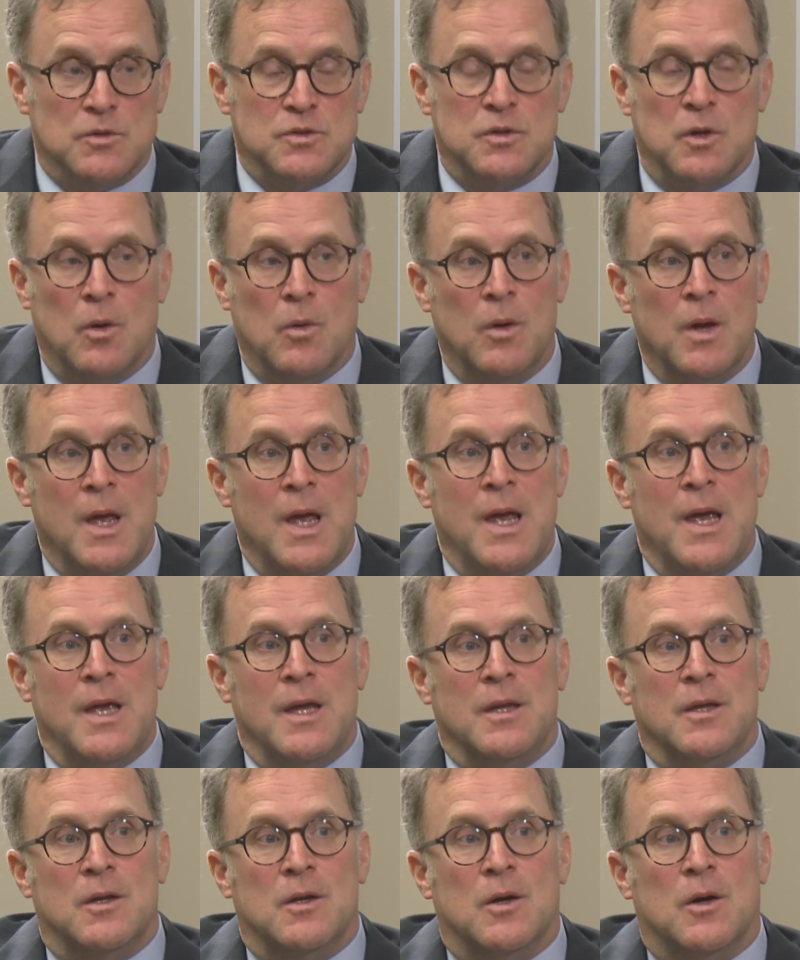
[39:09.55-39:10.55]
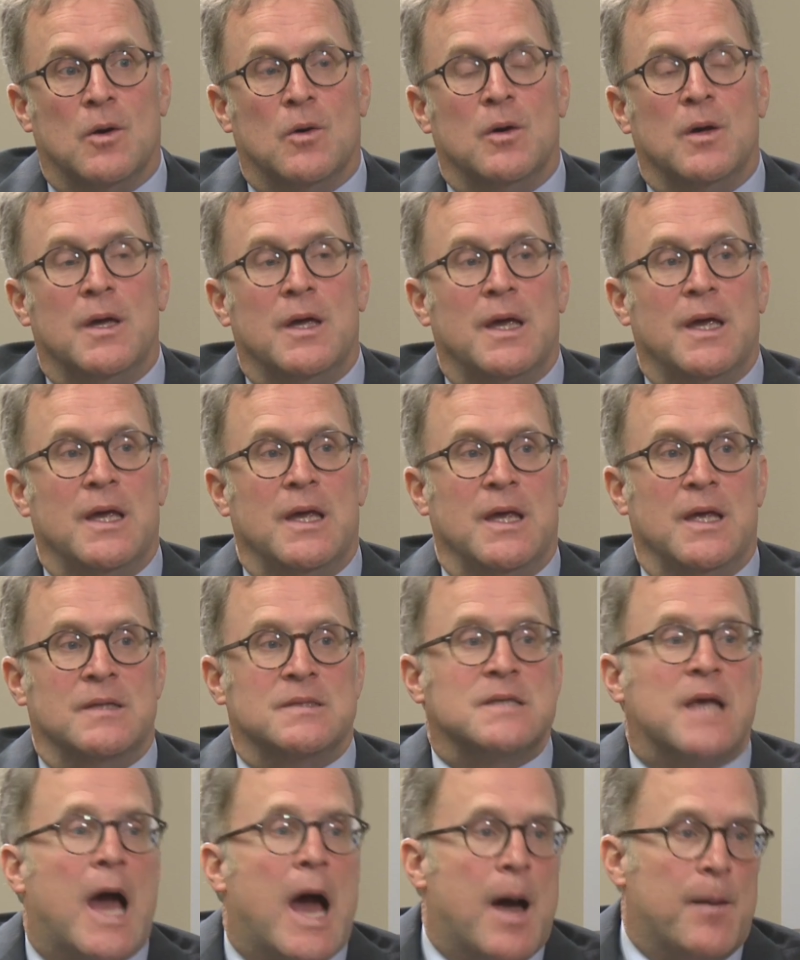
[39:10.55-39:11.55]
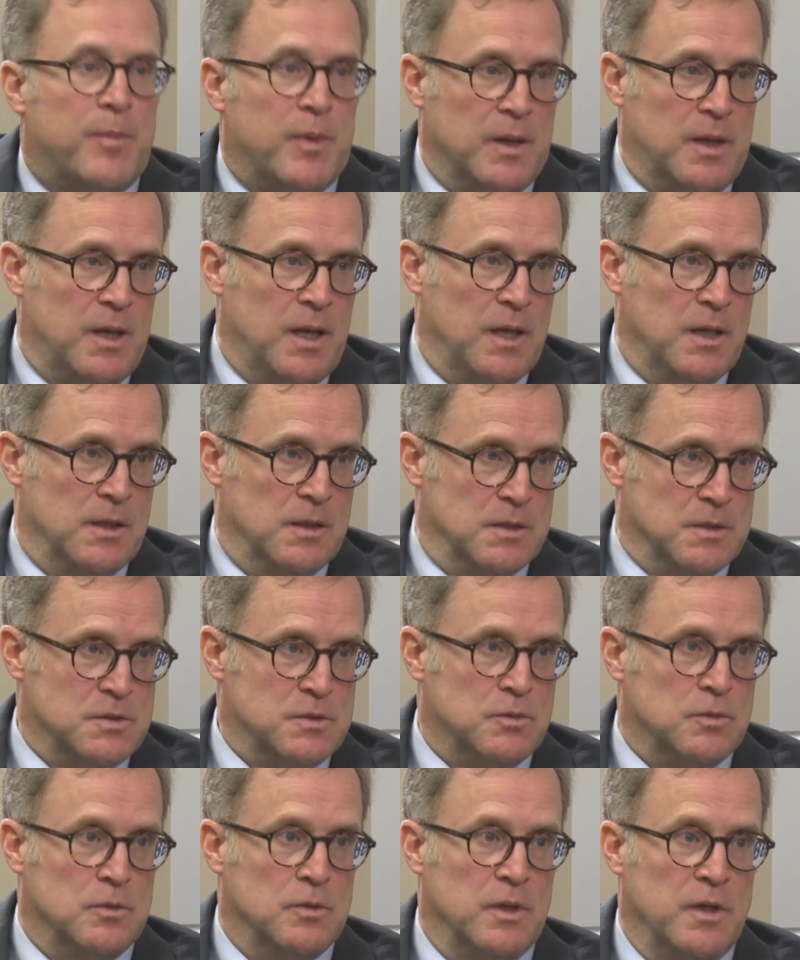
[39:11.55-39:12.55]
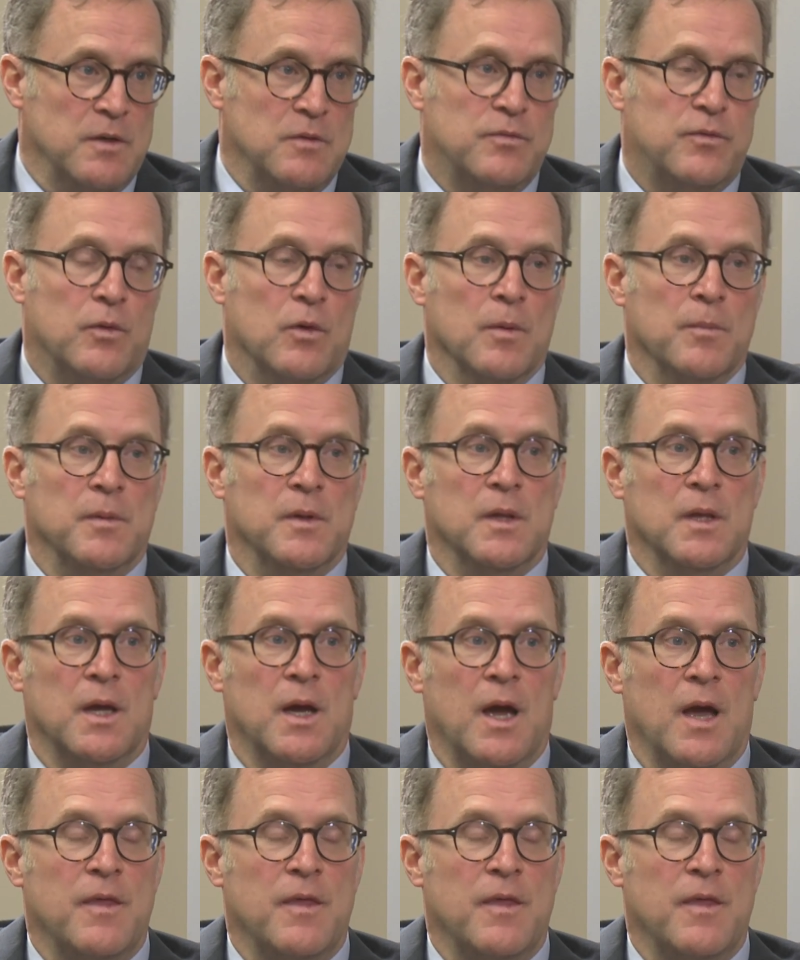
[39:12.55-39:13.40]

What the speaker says: So, it's complicated, the school aid formula.